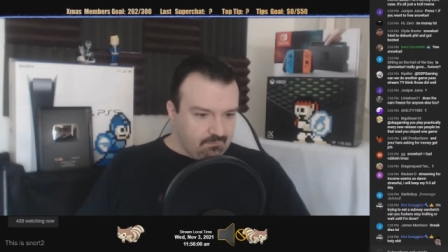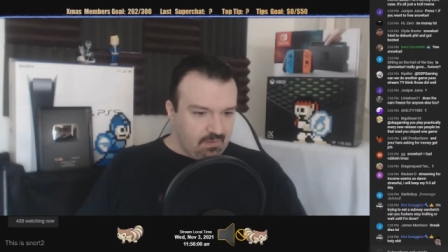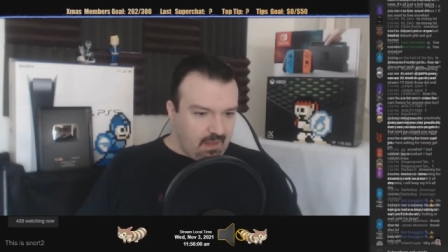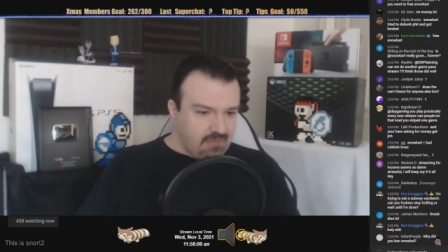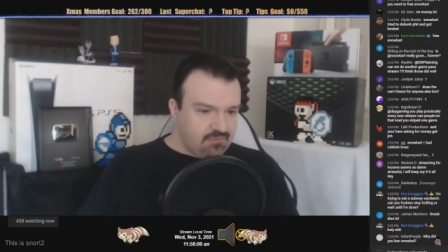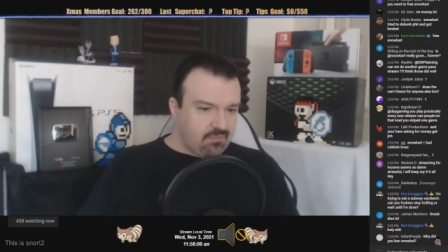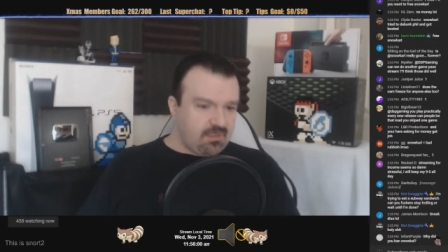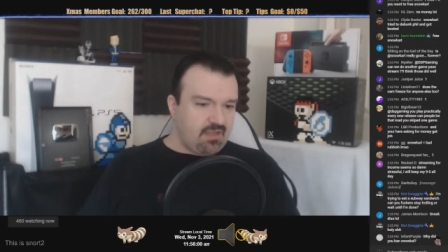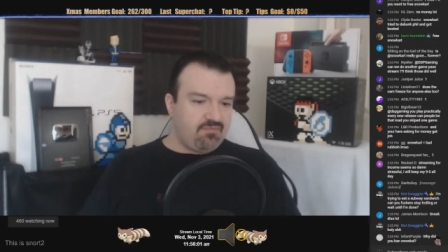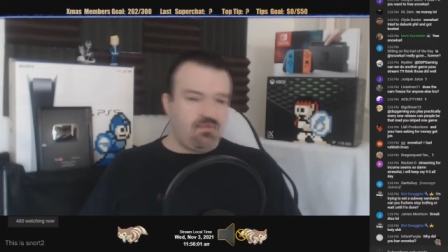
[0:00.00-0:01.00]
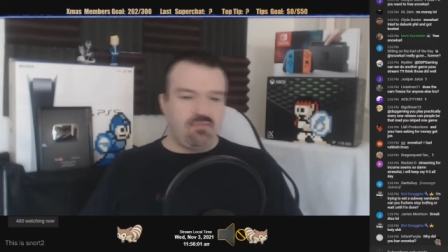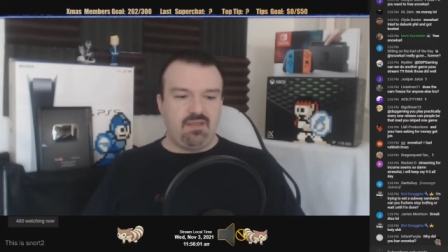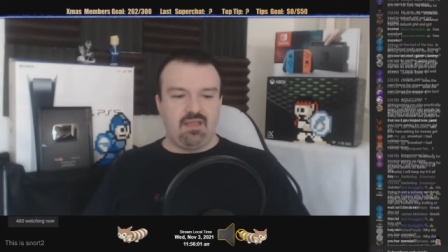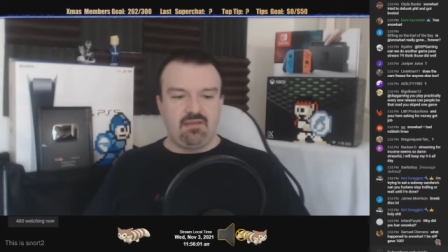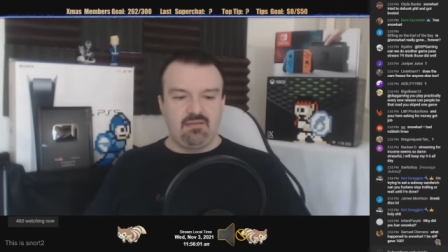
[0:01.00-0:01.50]
I just want to have fun,
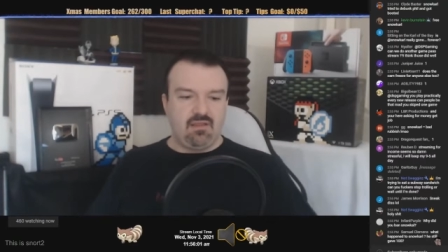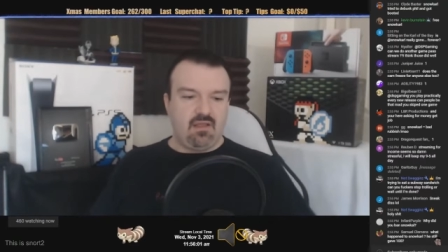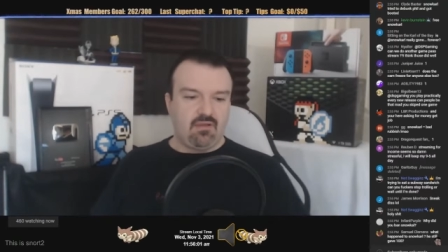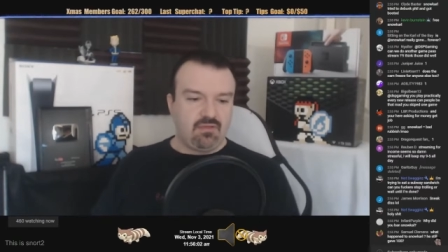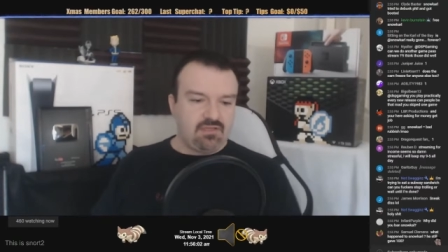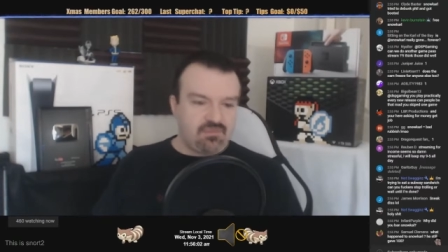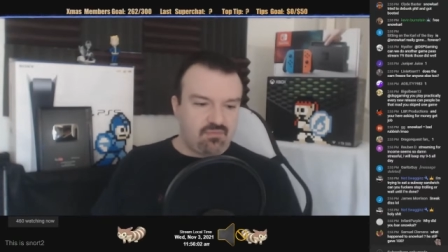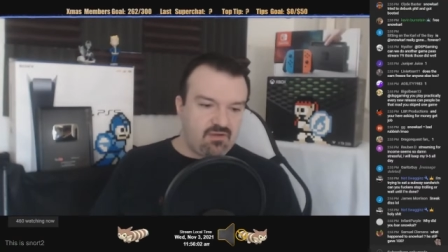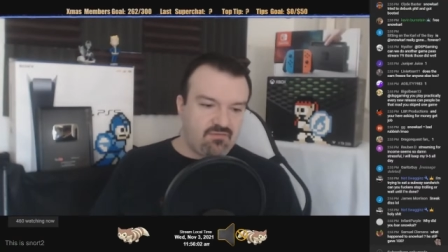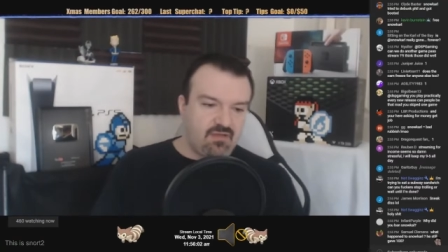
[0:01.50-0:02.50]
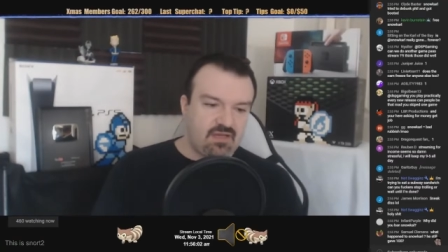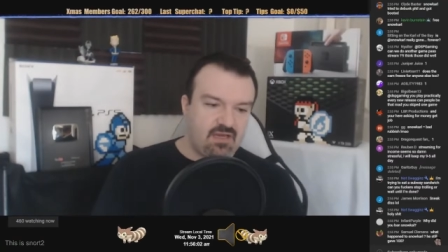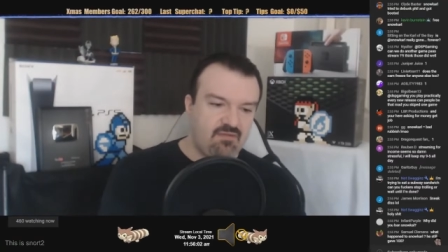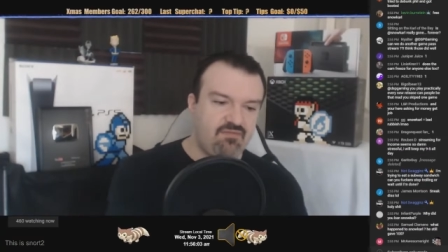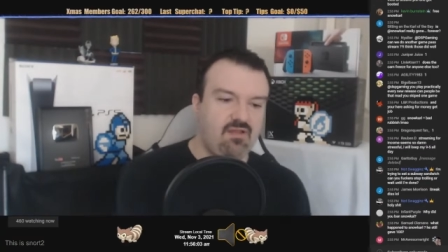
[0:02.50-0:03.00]
man. I really just want to fucking
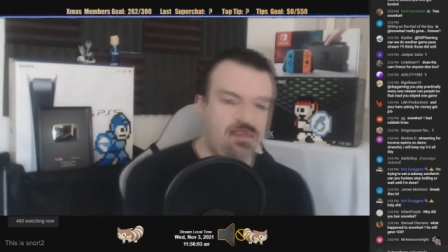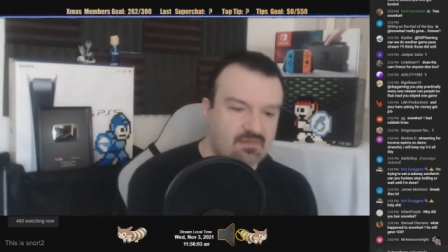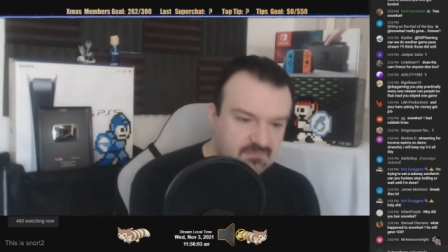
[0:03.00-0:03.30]
have fun.